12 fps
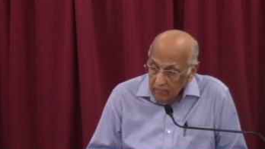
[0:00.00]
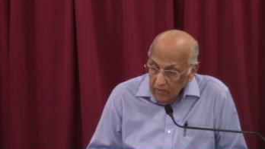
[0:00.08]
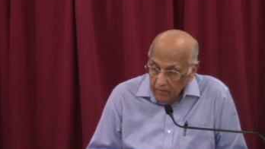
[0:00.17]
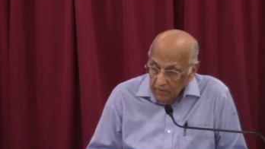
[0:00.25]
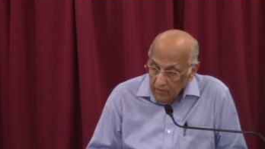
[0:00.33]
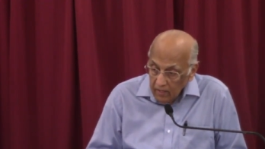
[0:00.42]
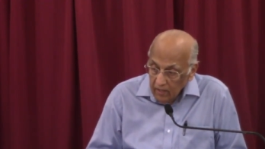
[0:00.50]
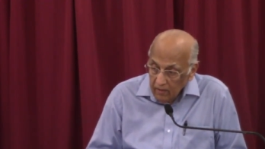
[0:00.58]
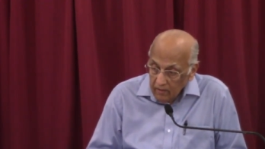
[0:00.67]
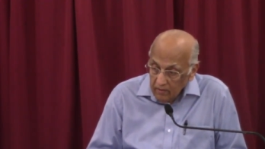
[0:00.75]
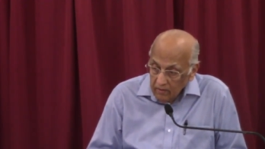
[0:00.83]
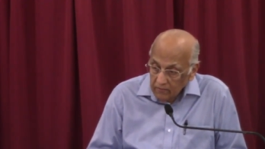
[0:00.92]
I mean, think
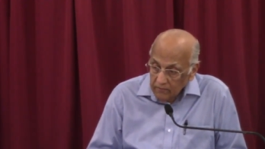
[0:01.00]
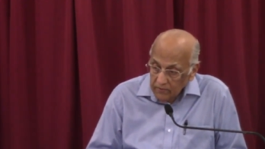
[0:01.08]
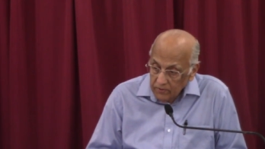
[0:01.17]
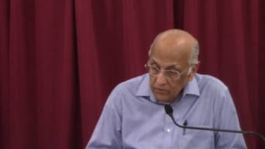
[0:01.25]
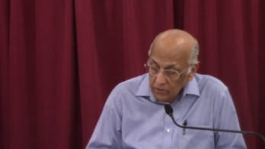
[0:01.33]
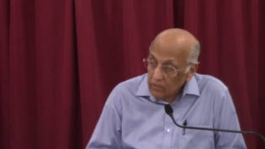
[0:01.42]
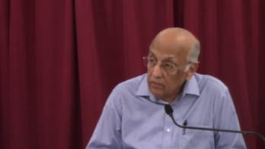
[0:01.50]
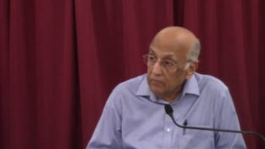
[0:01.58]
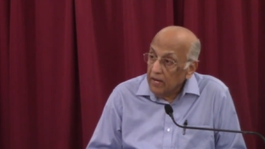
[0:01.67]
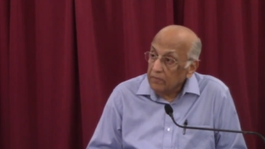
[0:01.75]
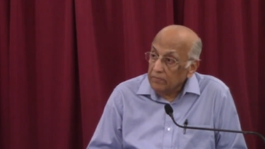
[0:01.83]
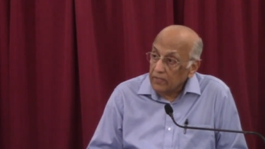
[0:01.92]
of John the
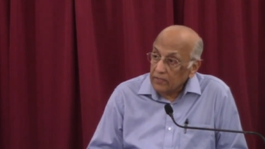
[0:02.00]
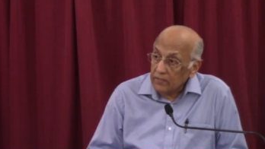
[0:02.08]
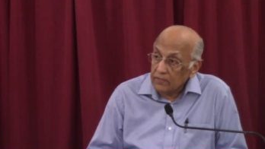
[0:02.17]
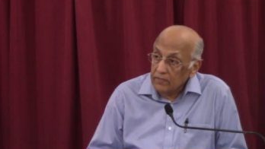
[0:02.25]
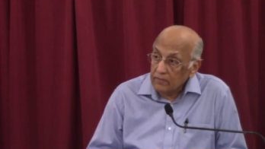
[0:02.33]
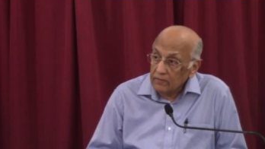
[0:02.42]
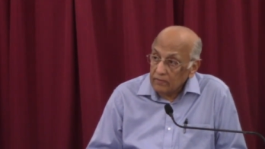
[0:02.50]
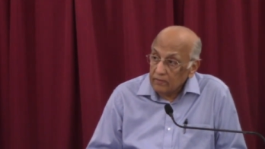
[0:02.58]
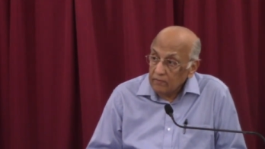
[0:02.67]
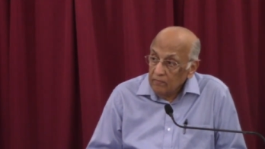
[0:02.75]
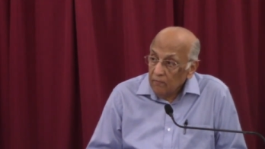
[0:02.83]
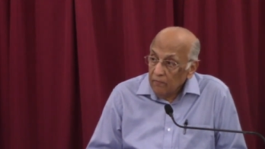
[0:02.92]
Baptist.
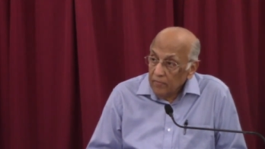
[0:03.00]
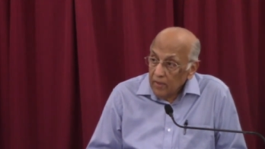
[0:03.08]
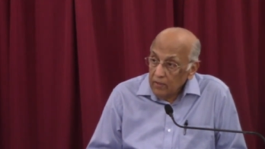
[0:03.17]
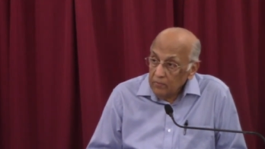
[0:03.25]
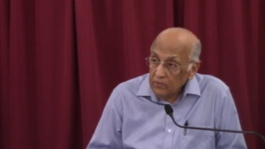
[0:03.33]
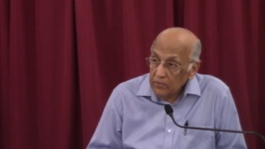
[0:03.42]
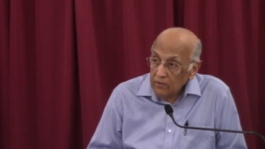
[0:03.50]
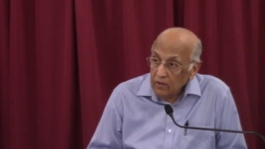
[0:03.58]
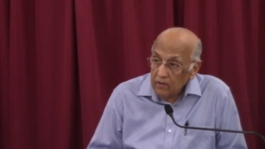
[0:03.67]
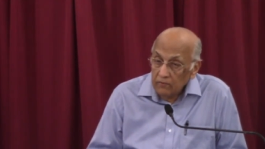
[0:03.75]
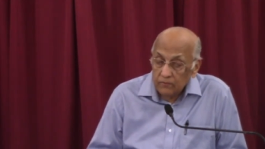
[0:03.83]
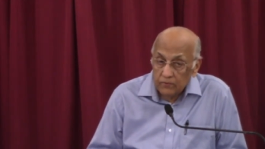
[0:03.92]
Supposing you
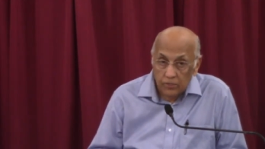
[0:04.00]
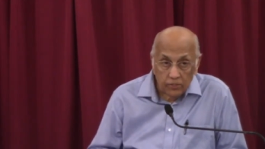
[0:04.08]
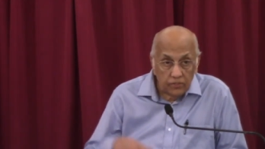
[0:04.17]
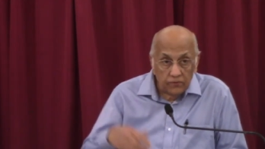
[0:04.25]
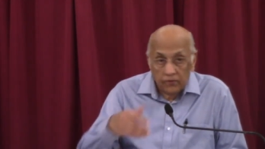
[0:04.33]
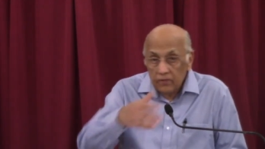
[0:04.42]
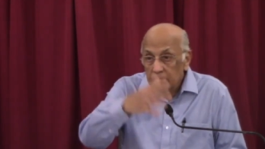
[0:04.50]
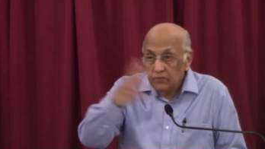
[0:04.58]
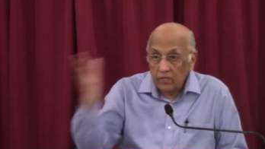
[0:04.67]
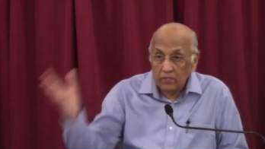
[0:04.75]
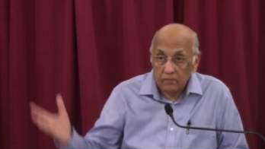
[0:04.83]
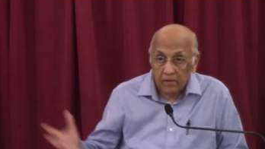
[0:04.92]
had a church full of
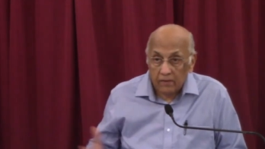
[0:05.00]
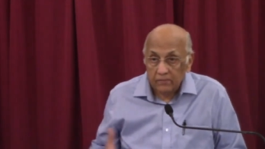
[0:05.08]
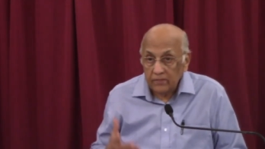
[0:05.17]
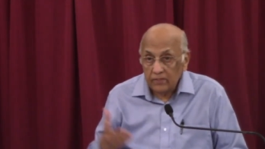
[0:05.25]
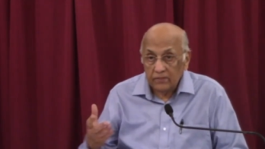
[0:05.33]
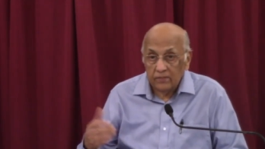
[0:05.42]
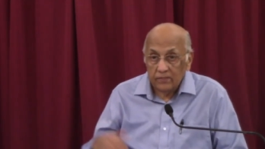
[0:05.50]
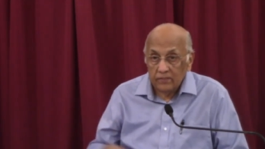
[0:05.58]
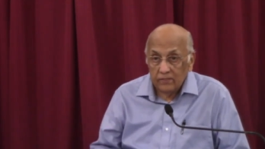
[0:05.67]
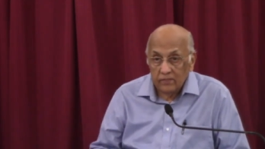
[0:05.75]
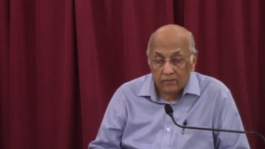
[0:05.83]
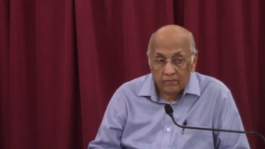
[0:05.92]
John the
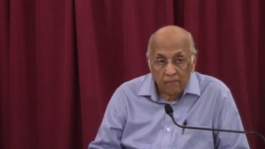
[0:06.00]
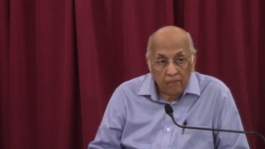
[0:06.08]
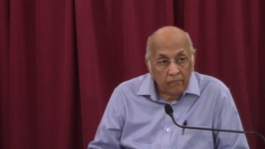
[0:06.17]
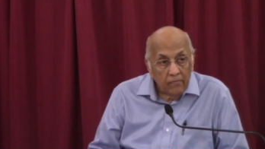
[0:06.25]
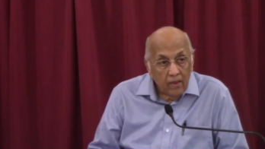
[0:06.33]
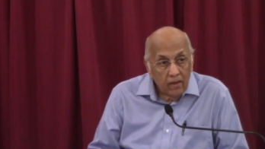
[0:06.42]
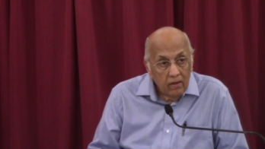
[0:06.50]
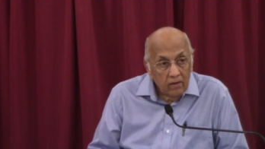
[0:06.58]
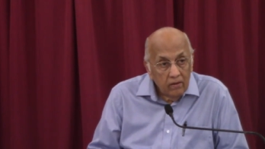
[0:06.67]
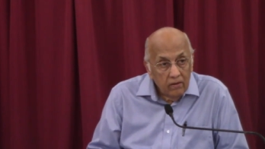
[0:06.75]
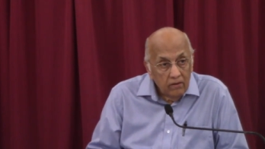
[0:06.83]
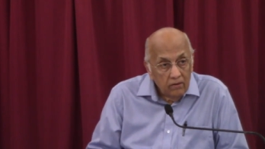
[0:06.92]
Baptists,
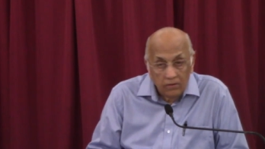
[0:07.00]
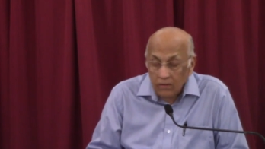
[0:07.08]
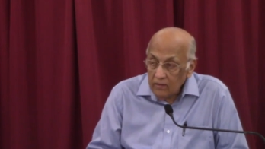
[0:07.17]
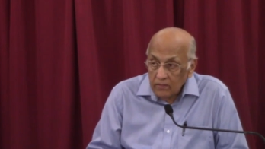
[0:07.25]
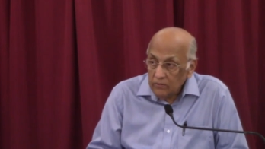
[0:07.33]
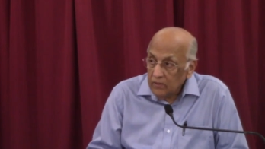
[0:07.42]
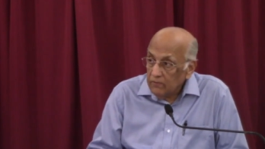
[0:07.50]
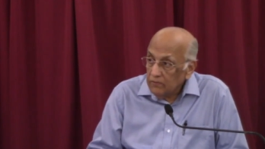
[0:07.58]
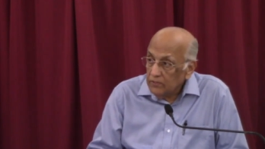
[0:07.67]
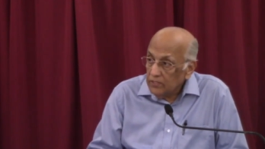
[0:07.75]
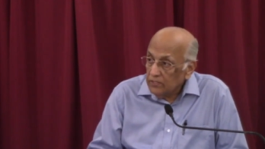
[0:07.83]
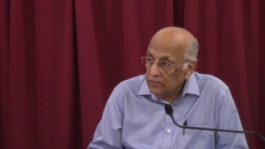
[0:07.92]
you'd think that's a
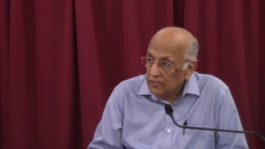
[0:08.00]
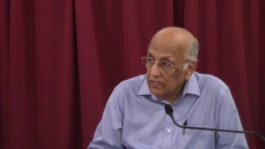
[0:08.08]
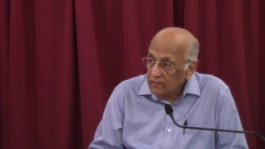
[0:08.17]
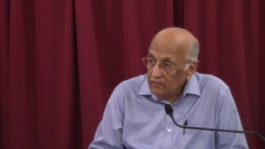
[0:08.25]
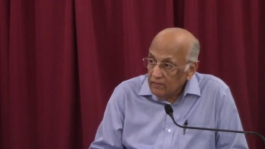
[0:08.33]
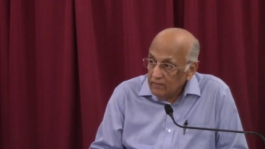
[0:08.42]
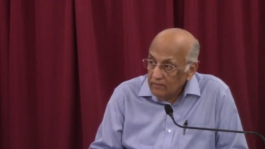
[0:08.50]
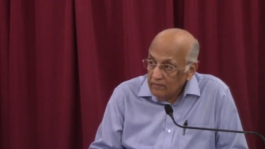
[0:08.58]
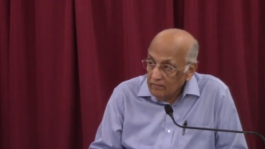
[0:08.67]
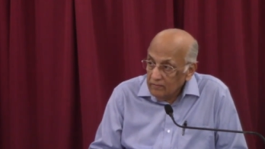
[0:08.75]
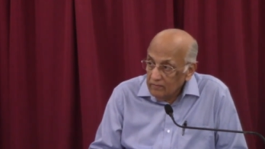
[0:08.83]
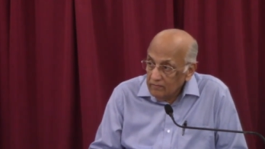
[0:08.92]
wonderful church, right?
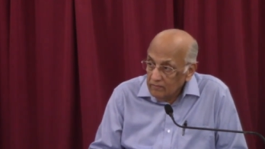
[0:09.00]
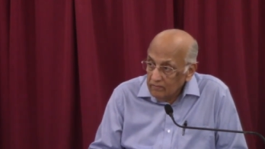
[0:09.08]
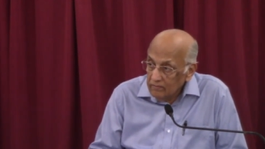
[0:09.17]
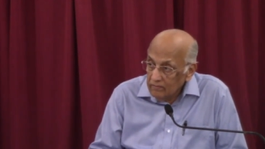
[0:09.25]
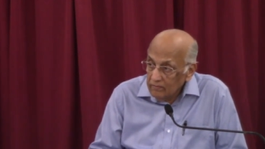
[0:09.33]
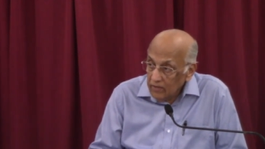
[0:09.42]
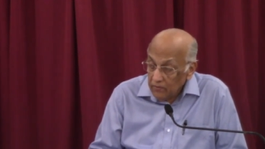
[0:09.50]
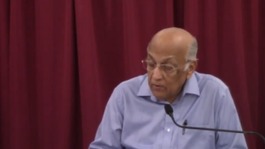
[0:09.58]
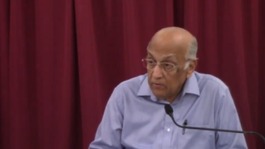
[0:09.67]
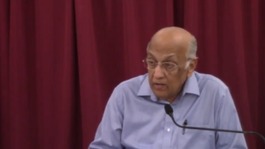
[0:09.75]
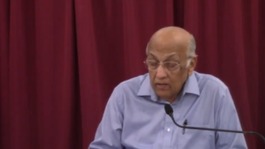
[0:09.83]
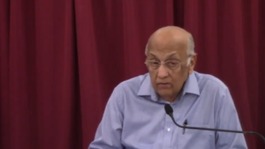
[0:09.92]

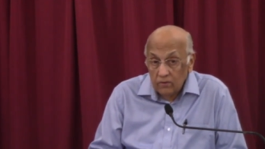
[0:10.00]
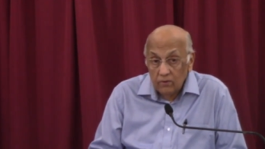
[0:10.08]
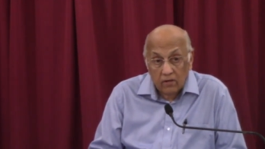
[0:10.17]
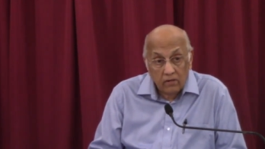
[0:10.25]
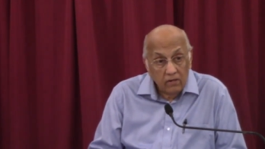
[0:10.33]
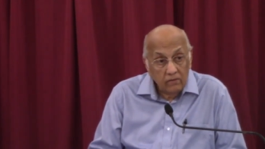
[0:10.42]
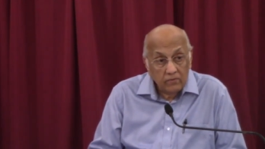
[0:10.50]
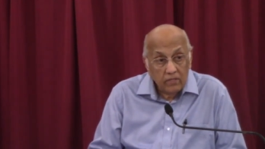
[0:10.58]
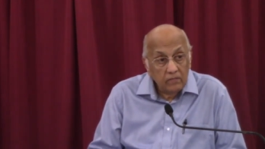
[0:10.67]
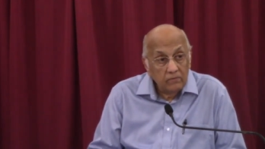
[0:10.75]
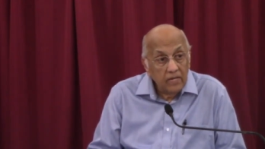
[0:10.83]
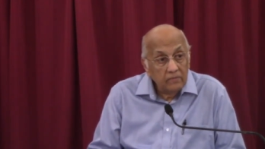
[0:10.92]
everybody of the quality of
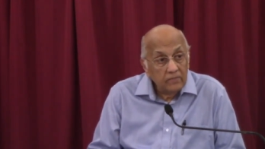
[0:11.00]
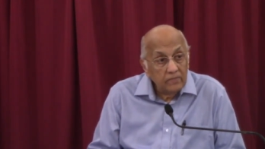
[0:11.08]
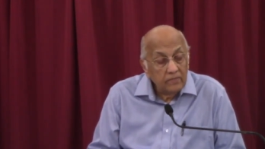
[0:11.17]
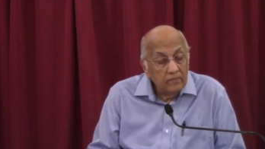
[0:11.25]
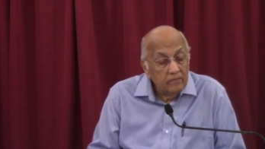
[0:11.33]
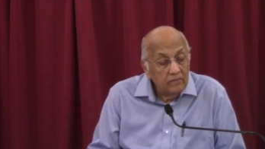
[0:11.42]
John the Baptist.